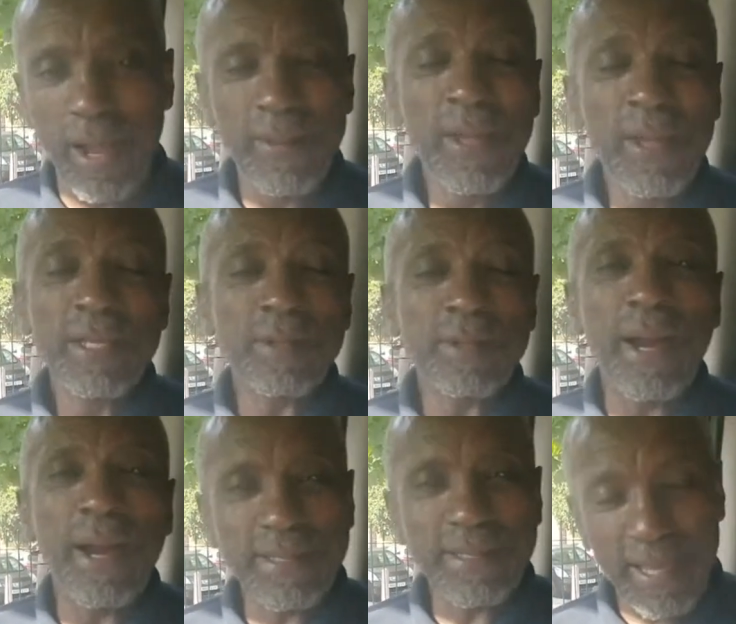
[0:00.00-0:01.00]
So I
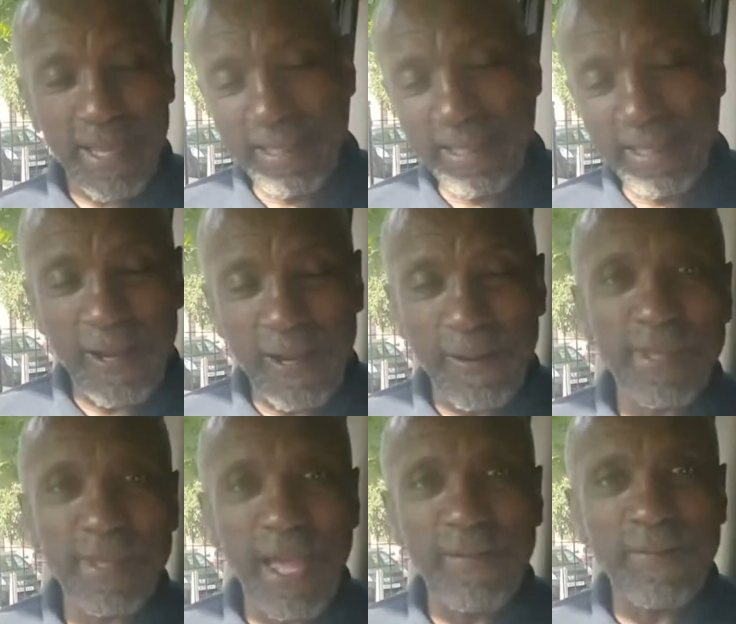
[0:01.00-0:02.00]
ended up
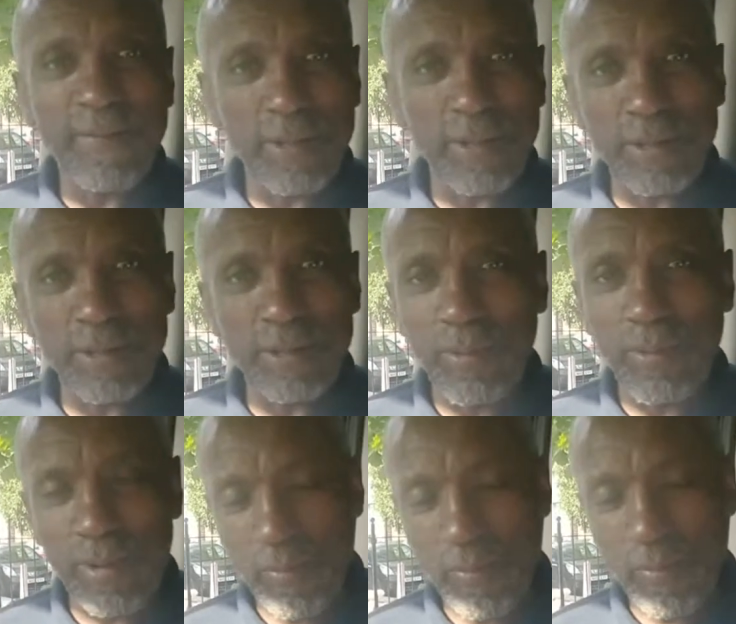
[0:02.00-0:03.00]
having to do a
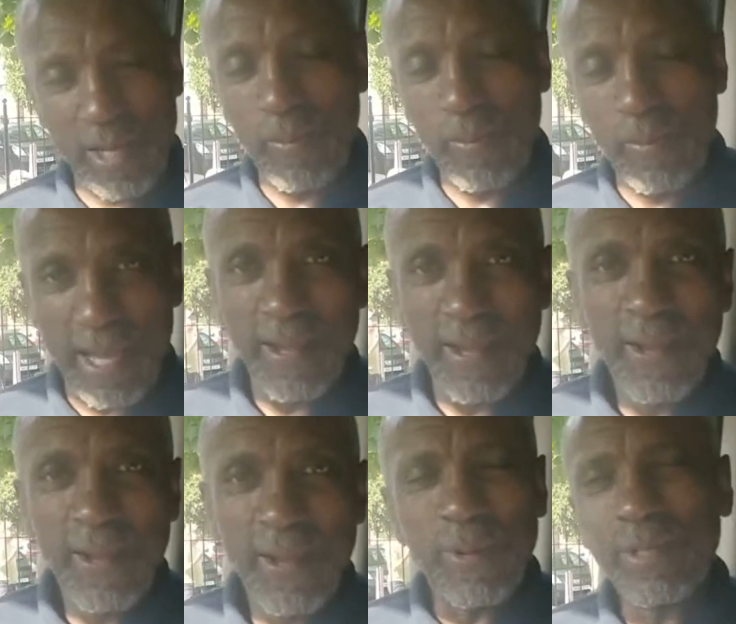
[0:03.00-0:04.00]
rewire,
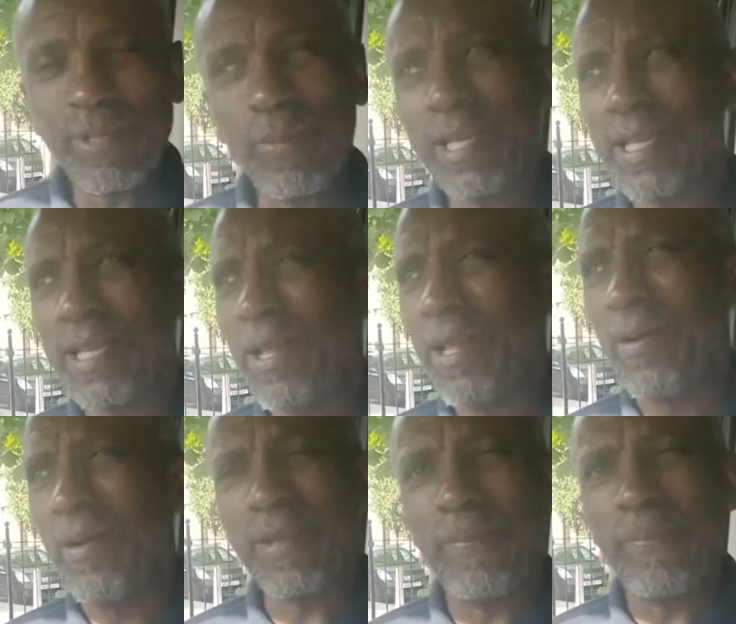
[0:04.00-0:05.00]
which working in an
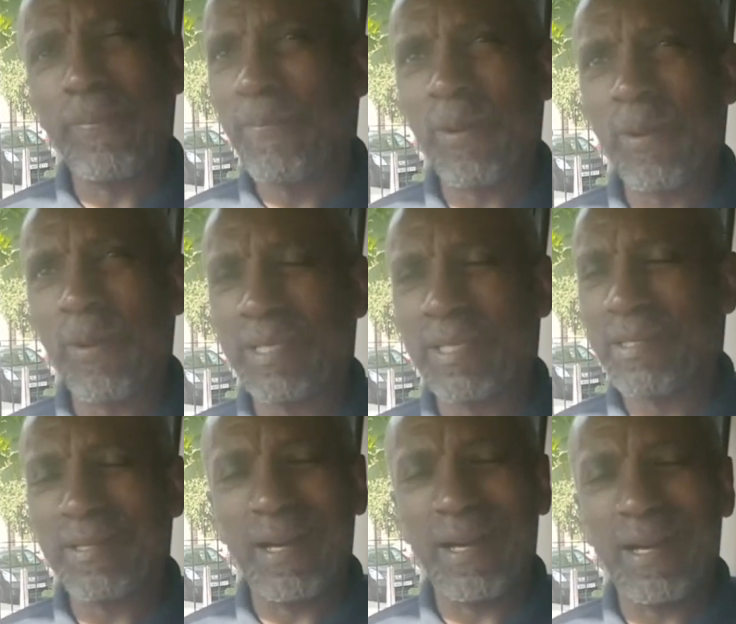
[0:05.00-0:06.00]
occupied premises, I
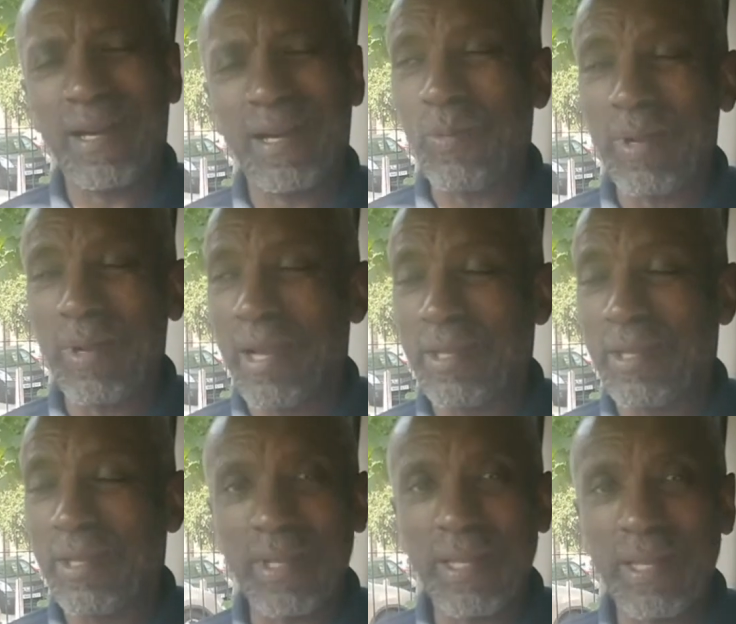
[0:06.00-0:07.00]
don't like doing.
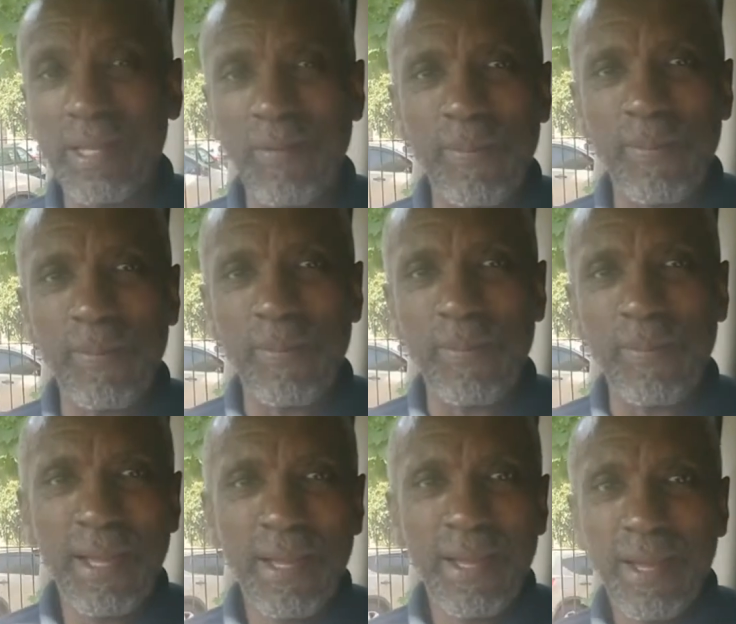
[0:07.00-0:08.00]
I remember
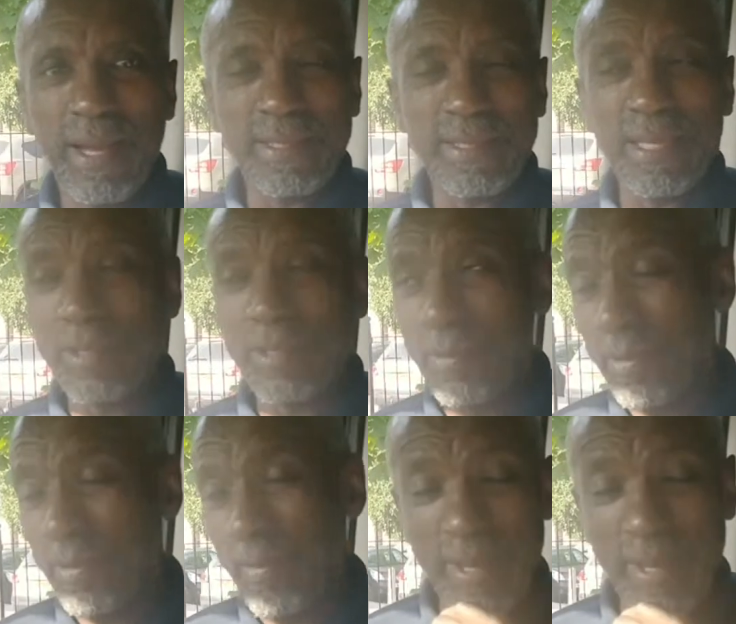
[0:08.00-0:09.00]
I said to my
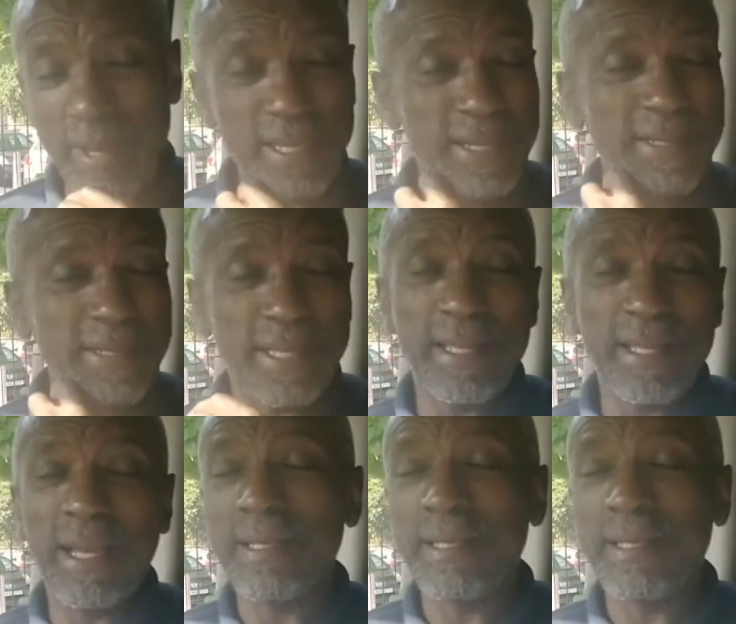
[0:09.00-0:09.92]
mate, that I said,